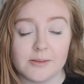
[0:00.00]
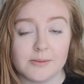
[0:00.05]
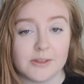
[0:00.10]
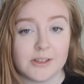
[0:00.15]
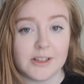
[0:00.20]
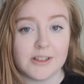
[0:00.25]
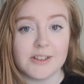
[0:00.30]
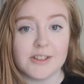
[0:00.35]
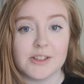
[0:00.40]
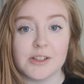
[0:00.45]

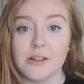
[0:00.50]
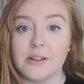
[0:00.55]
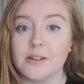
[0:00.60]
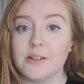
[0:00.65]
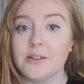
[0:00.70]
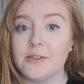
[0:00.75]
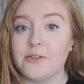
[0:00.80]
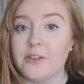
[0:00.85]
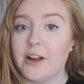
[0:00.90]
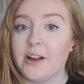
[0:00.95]
consider the
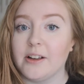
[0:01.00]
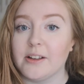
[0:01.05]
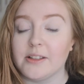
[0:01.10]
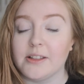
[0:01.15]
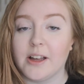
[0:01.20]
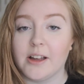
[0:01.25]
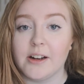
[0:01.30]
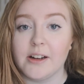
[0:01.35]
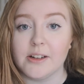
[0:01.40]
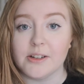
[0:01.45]
fact
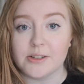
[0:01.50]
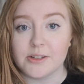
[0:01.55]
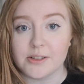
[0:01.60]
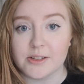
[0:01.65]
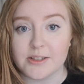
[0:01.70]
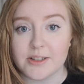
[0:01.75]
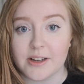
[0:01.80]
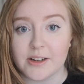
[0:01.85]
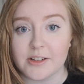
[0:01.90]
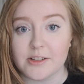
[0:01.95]
that
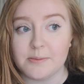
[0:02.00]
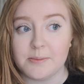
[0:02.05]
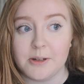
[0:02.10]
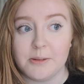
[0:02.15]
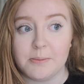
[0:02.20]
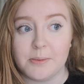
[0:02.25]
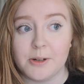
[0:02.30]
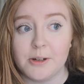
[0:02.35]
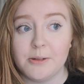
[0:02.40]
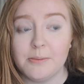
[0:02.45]
intersex
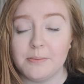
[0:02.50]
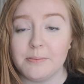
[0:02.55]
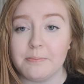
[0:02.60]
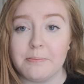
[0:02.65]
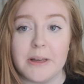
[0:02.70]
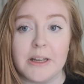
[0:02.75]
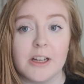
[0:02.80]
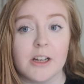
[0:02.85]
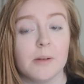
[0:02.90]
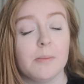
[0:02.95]
people
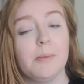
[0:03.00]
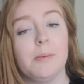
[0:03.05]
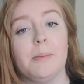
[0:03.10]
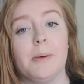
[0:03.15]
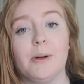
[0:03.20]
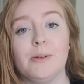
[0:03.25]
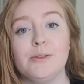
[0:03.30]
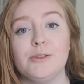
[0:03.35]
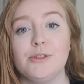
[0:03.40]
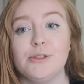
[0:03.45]
make up
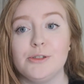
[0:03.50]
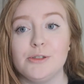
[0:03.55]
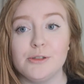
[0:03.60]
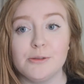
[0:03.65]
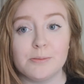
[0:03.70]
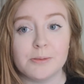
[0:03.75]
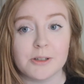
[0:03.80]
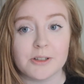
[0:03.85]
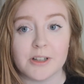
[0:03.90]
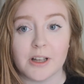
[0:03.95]
about
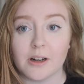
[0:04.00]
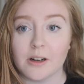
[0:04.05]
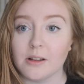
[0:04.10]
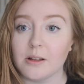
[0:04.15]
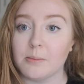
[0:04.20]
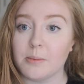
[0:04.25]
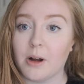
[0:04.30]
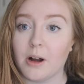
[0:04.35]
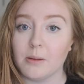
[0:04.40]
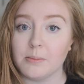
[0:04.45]
2% of the
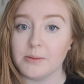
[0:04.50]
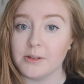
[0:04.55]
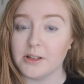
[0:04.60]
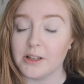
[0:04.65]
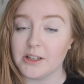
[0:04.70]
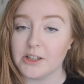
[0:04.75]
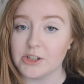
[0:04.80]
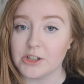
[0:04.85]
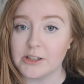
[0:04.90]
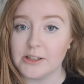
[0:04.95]

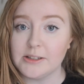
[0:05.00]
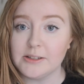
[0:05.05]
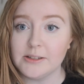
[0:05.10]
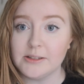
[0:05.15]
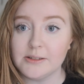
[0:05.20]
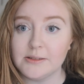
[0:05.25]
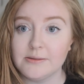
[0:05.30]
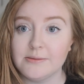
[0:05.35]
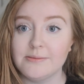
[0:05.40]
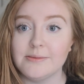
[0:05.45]
population,
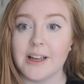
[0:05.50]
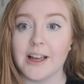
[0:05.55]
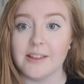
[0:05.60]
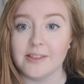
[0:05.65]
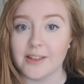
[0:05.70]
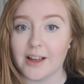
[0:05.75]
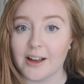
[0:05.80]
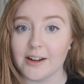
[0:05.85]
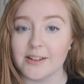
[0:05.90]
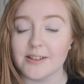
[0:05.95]
and
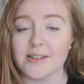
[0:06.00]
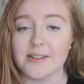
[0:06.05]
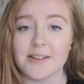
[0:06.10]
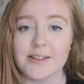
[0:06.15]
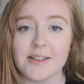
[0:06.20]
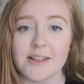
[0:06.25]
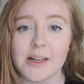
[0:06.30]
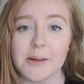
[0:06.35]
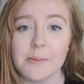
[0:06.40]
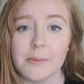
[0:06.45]
that is the
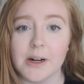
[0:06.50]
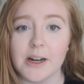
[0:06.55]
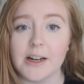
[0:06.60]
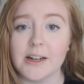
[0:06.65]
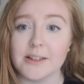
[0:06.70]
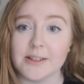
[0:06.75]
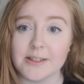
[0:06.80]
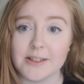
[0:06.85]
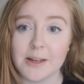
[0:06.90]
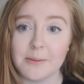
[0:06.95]
same rate
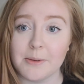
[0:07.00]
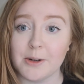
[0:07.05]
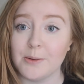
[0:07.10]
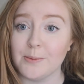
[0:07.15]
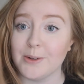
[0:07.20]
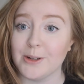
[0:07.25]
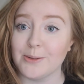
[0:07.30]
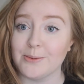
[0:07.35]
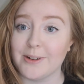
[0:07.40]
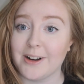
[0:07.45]
as someone
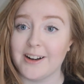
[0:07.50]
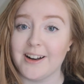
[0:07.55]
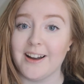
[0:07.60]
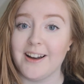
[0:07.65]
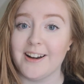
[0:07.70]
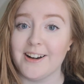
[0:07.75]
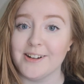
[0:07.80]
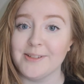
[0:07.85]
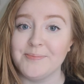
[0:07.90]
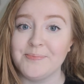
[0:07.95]
with red
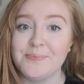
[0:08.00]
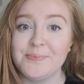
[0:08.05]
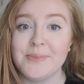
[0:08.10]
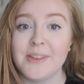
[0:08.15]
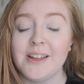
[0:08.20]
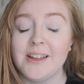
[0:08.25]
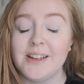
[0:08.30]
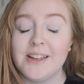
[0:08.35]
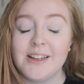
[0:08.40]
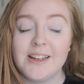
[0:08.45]
hair.
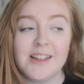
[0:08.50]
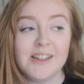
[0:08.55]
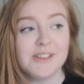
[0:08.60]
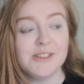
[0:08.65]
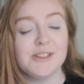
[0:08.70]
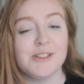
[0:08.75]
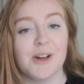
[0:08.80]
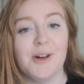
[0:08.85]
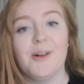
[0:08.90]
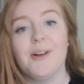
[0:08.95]

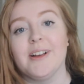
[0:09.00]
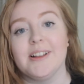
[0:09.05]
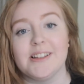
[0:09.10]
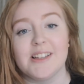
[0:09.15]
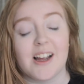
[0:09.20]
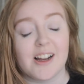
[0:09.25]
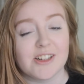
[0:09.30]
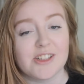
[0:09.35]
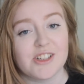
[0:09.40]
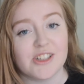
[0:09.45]
So it's
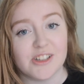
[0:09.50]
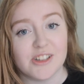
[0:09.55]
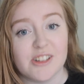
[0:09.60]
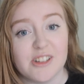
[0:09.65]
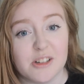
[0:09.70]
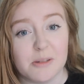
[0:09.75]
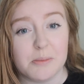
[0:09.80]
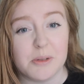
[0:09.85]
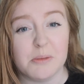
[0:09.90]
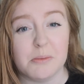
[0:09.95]
actually a
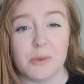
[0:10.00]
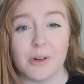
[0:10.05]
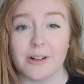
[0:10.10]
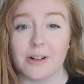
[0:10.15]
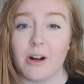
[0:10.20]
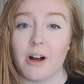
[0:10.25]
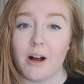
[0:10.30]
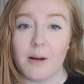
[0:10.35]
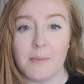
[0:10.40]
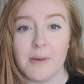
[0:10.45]
little bit more
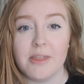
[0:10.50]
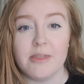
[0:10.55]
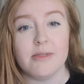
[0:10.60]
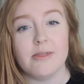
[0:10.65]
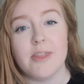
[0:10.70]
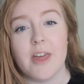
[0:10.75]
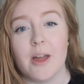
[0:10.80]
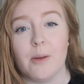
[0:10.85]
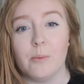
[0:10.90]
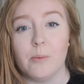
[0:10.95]
common
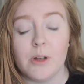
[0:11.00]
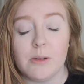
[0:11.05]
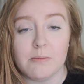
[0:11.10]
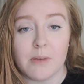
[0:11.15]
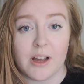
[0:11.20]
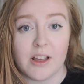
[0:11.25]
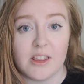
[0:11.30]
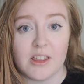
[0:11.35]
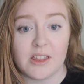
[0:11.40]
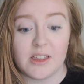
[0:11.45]
than we
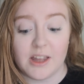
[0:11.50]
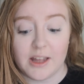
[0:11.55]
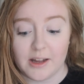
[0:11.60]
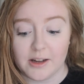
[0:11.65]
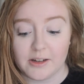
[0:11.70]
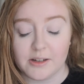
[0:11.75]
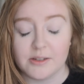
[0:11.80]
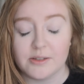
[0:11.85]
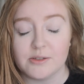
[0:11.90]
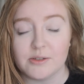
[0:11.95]
might think.
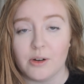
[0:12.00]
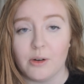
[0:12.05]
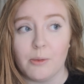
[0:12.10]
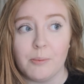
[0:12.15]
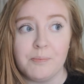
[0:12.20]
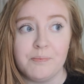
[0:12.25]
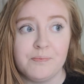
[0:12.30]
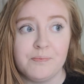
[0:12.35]
So